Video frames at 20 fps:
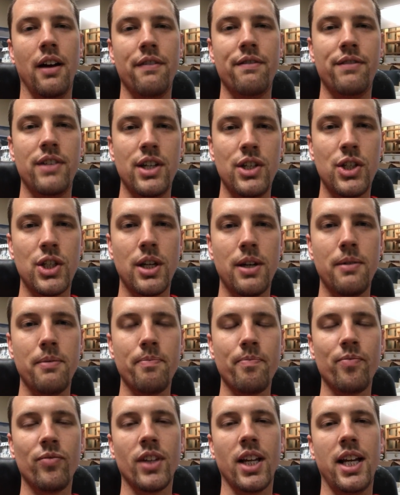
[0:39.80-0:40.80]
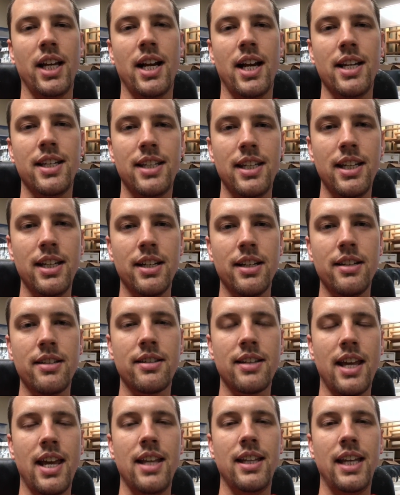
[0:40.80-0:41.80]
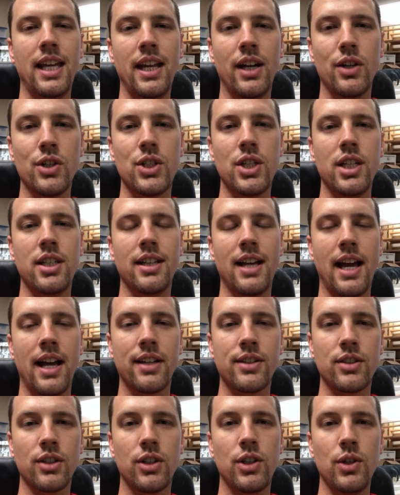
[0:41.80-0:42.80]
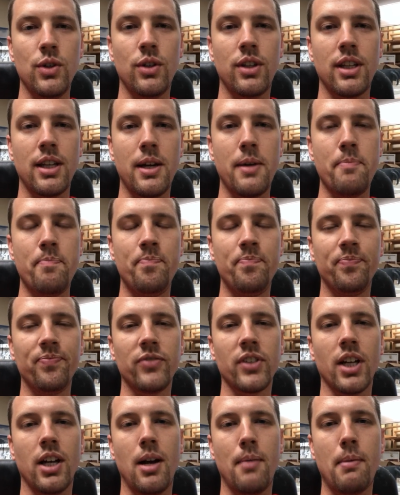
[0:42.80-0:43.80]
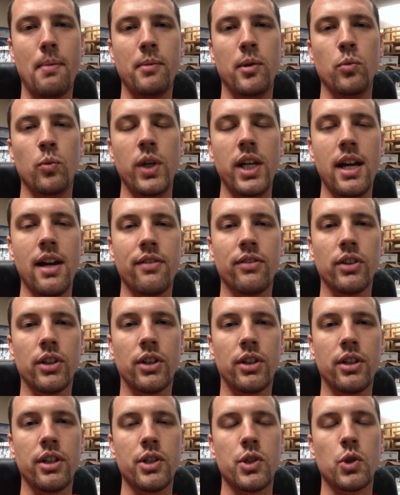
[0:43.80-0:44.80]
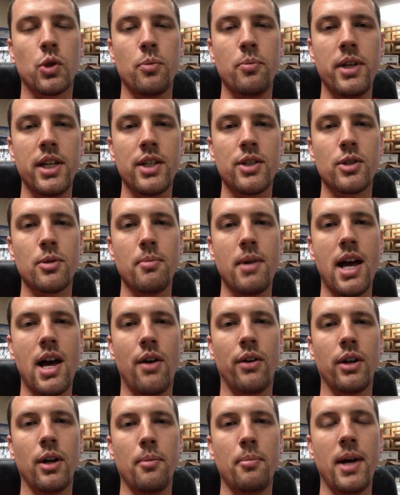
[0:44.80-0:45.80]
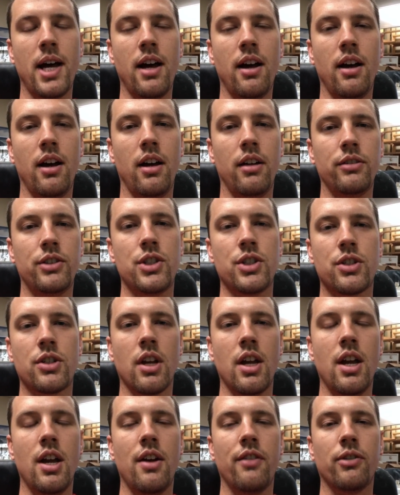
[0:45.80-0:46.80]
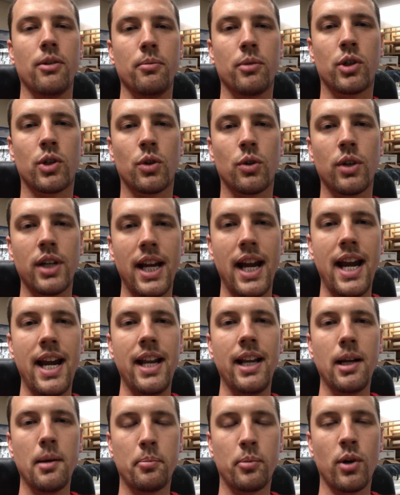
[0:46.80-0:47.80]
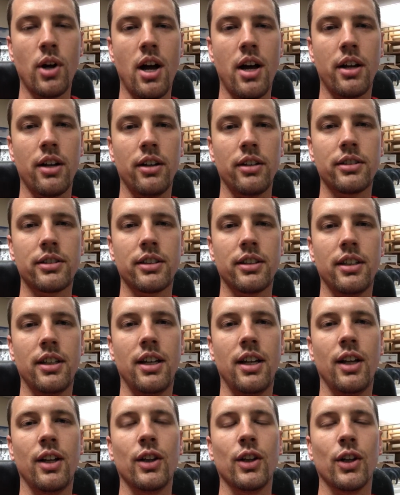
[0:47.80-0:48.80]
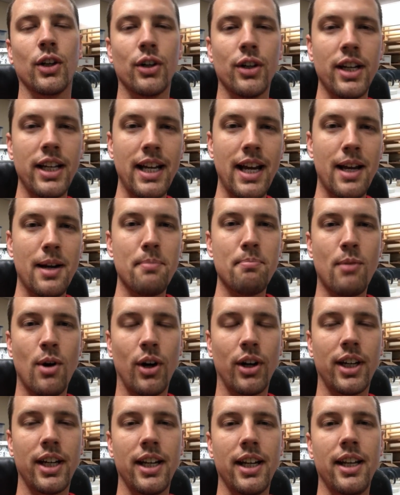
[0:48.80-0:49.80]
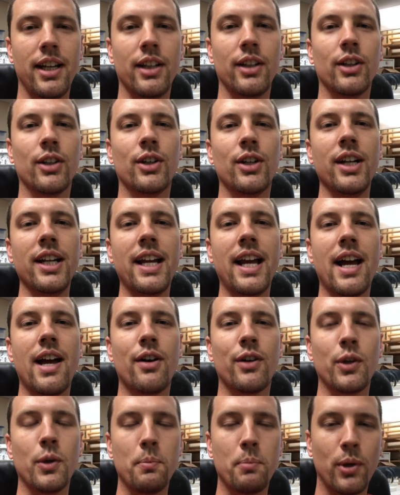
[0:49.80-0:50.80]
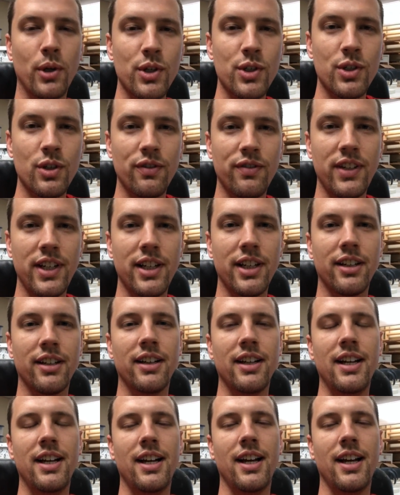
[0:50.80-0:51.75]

vision and ideas and the energy to execute them. I mean, we have learned a tremendous amount about just from creating a product, learning how to market it, learning how to persevere